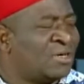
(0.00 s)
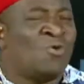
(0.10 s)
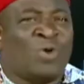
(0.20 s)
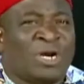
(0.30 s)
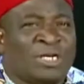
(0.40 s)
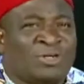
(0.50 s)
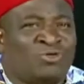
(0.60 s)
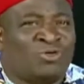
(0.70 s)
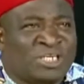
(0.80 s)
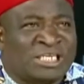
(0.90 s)
We do
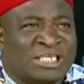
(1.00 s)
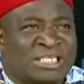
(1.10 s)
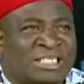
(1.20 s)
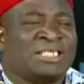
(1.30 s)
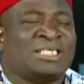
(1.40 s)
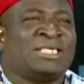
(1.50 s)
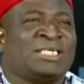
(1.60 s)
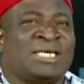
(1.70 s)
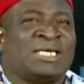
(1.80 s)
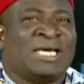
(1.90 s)
not need
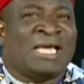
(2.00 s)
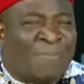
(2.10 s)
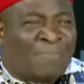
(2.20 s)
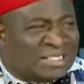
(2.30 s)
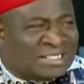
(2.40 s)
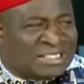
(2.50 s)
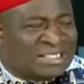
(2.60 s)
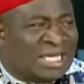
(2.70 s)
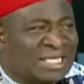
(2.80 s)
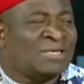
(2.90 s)
a
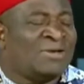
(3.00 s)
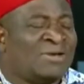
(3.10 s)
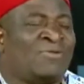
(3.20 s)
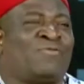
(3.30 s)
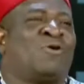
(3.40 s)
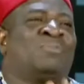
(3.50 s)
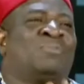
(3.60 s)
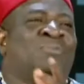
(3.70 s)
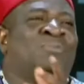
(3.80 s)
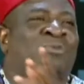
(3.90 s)
president
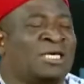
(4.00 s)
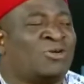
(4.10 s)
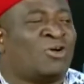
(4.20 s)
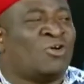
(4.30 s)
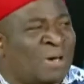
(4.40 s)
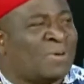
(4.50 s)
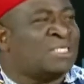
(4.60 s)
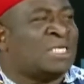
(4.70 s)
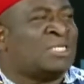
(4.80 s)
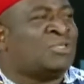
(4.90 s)
from a Yoruba president